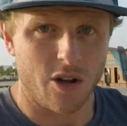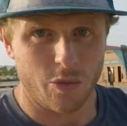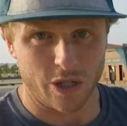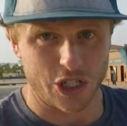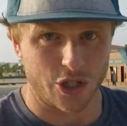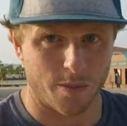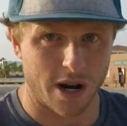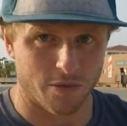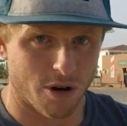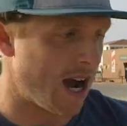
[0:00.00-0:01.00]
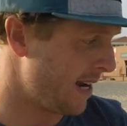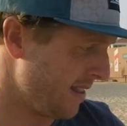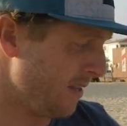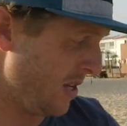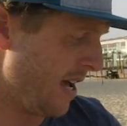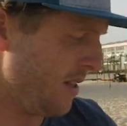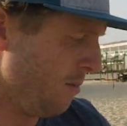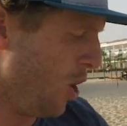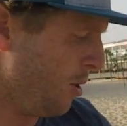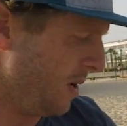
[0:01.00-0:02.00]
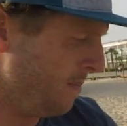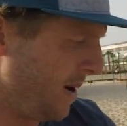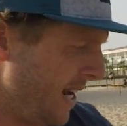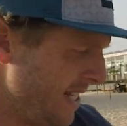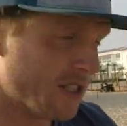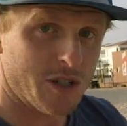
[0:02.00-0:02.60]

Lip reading: which is on my right at the moment, but it's